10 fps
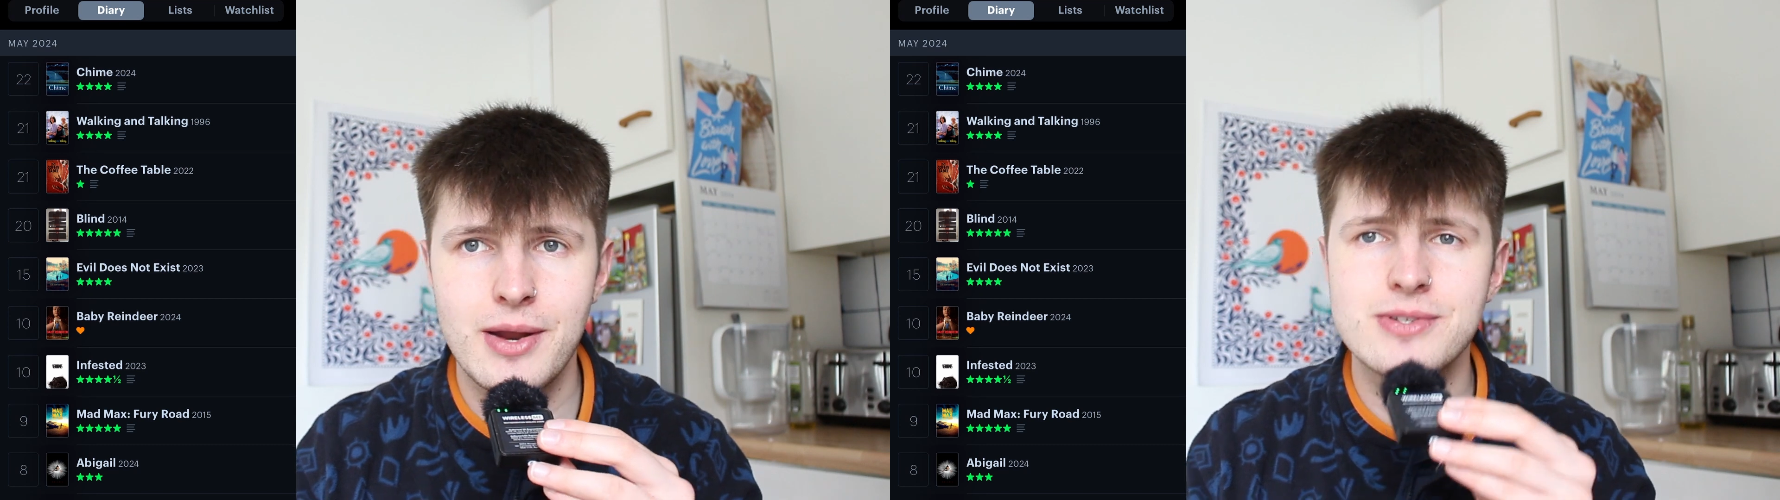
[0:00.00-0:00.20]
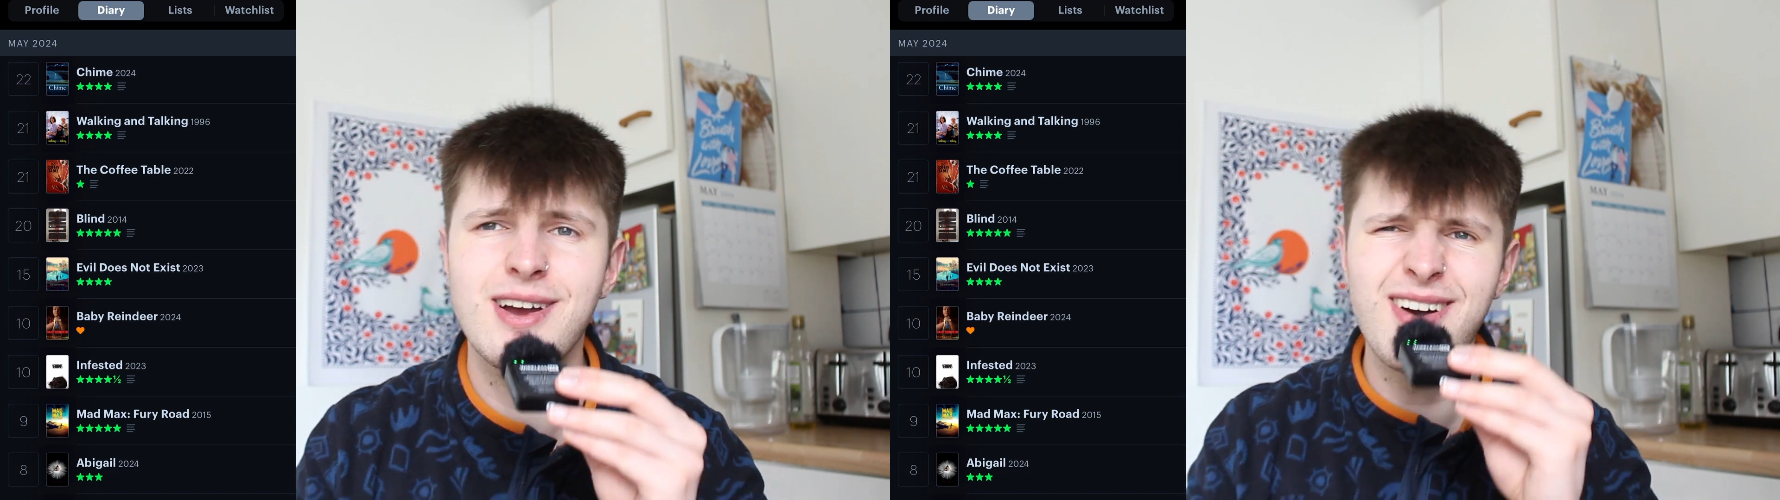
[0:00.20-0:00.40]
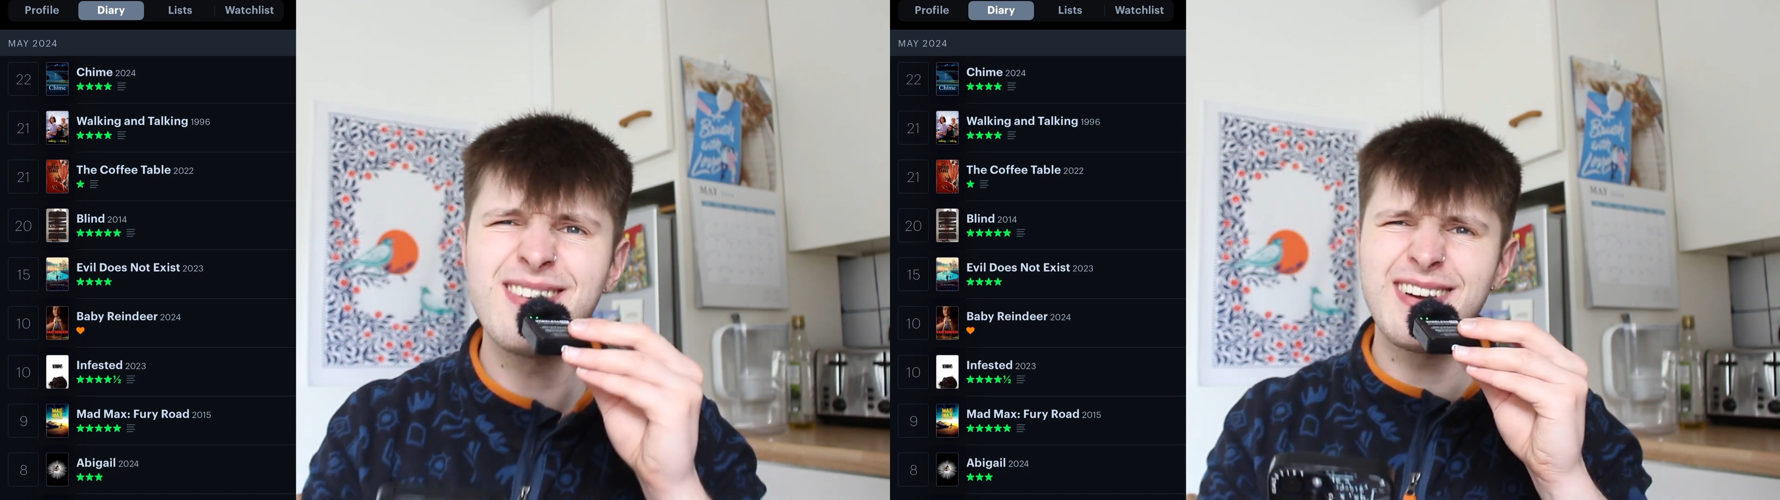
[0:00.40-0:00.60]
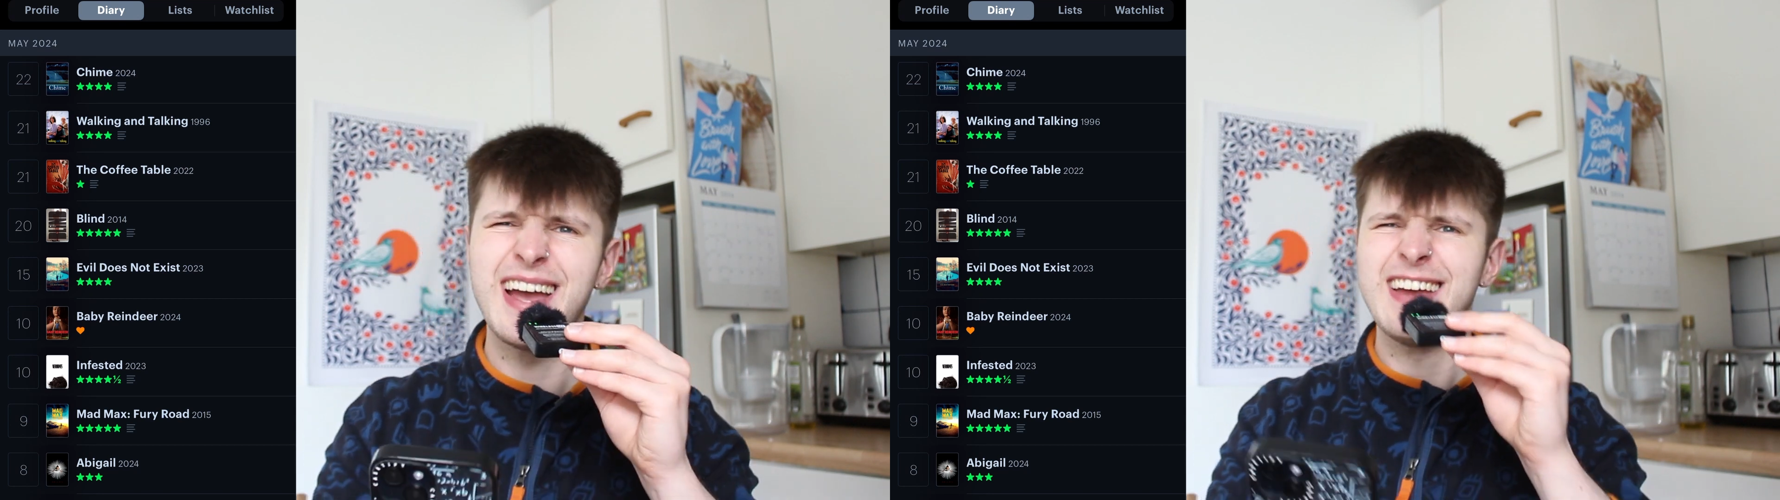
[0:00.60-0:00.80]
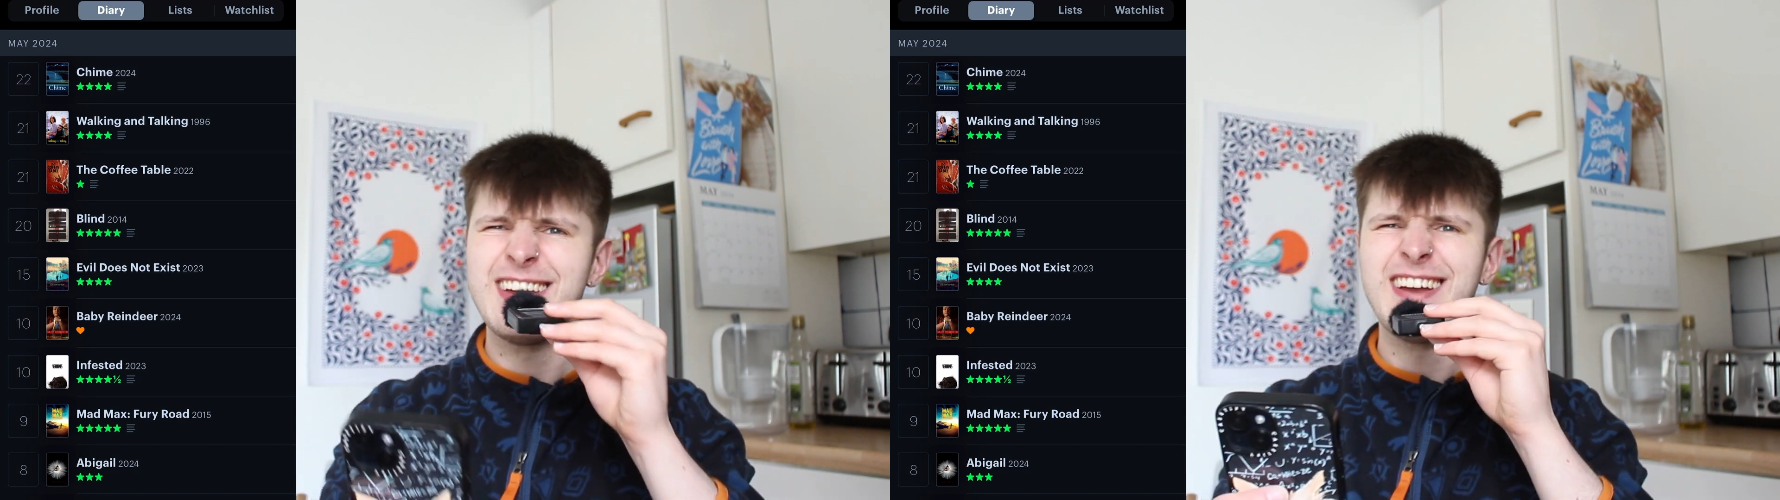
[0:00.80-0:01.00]
And I was like, oh,
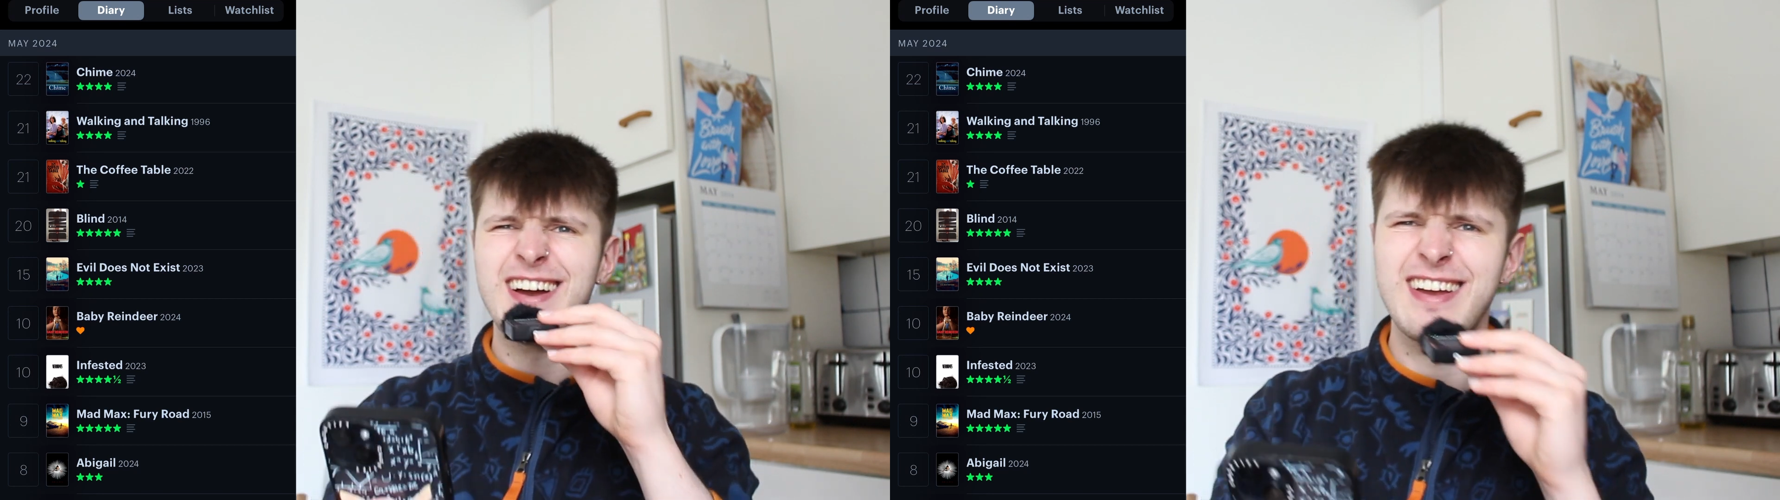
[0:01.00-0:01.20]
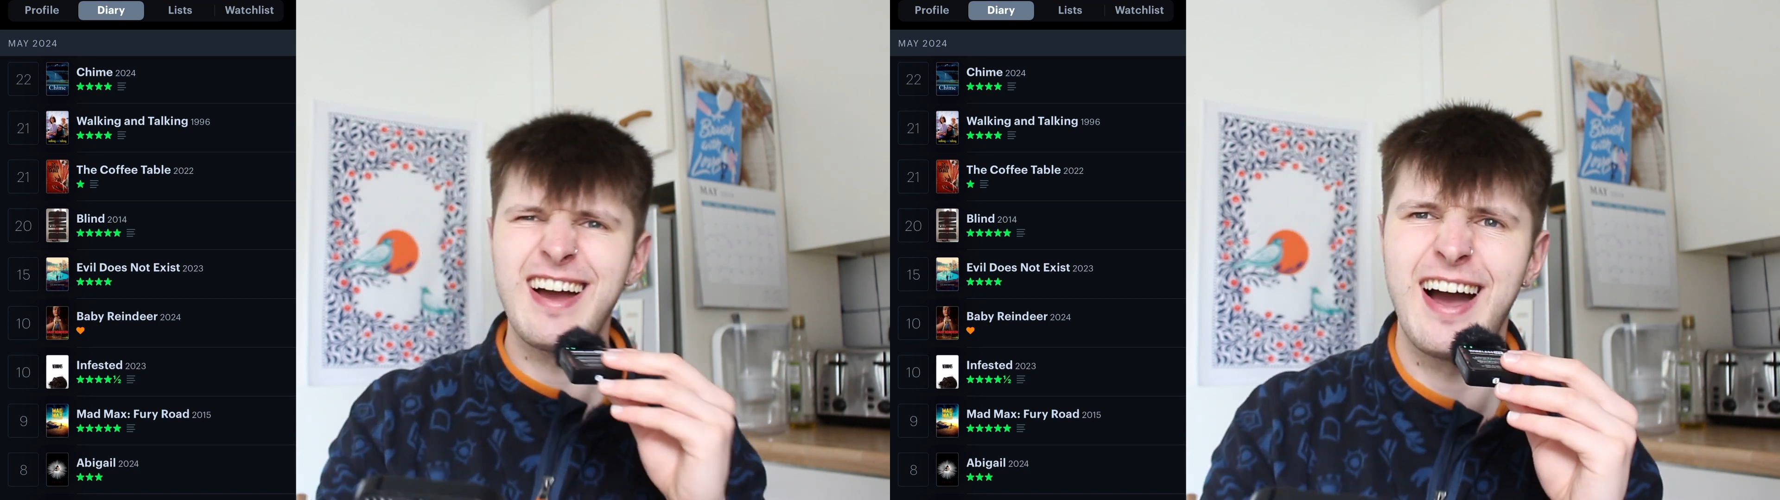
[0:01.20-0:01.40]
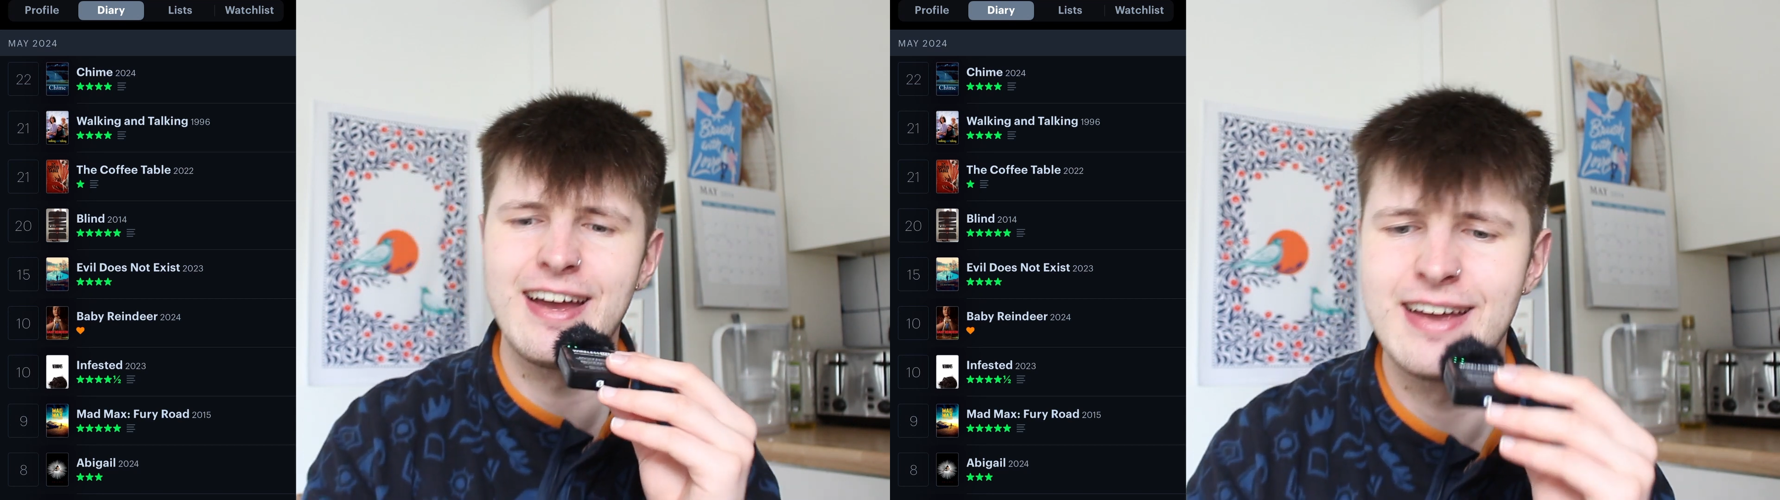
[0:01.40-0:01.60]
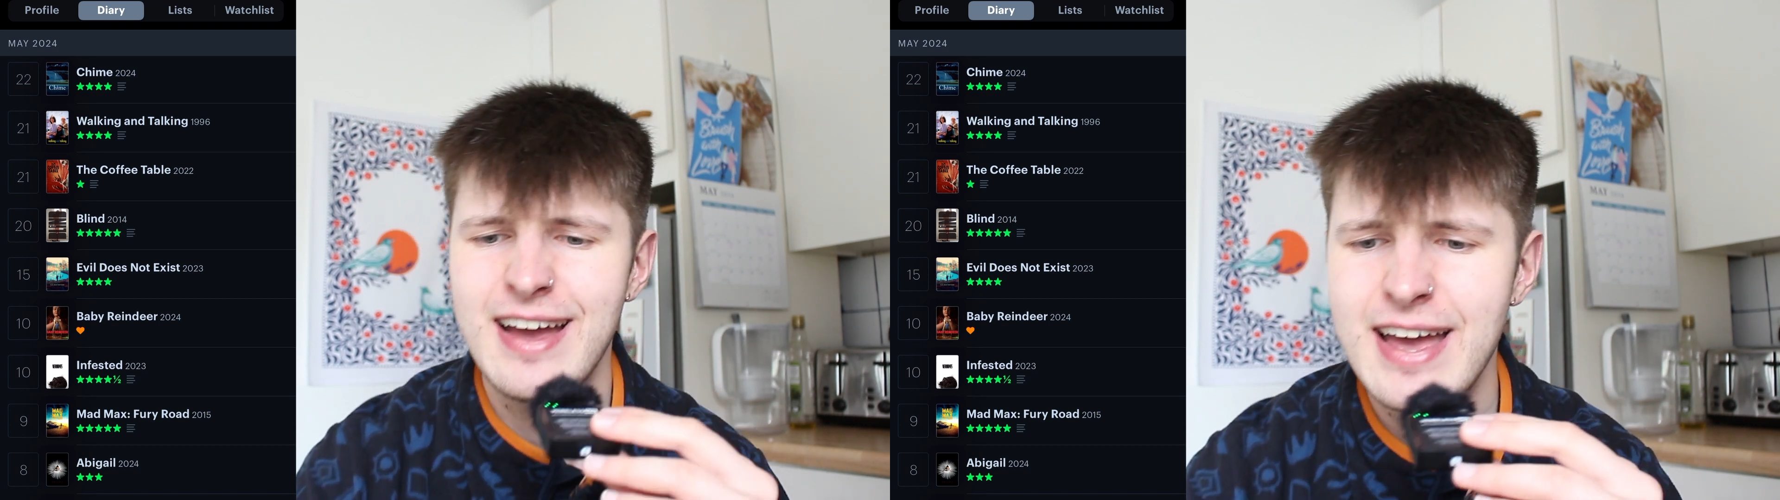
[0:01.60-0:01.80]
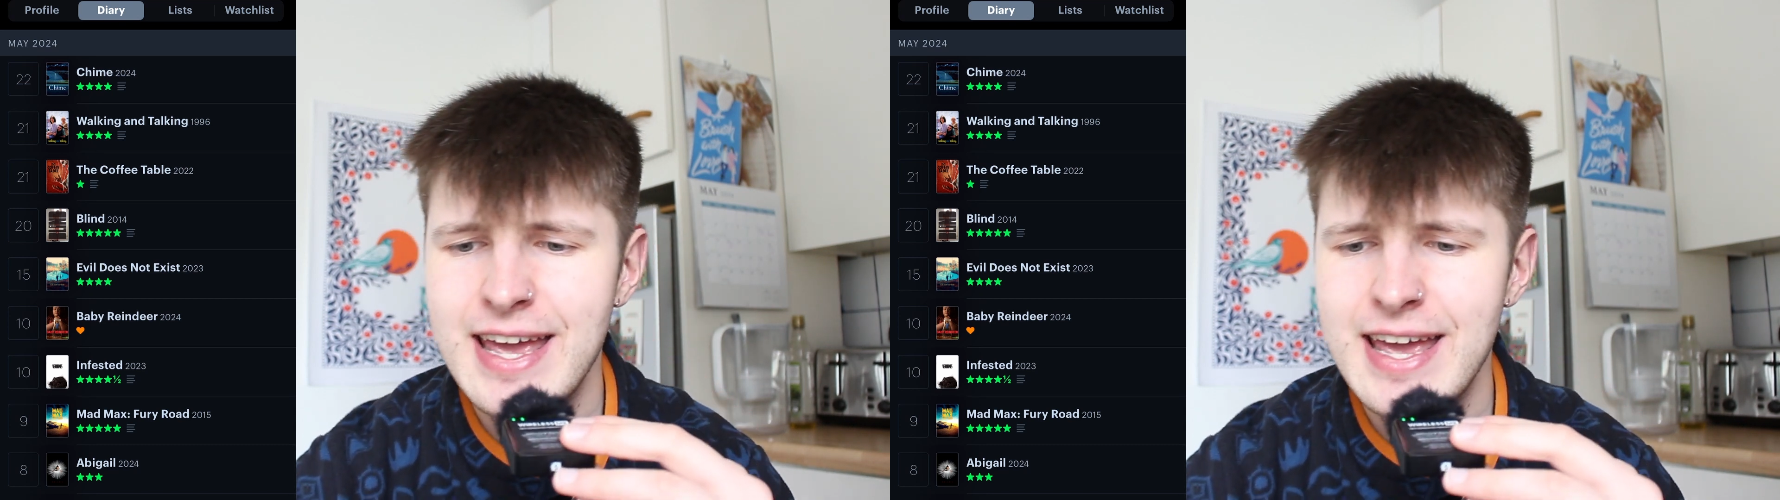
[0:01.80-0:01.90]
okay, yeah.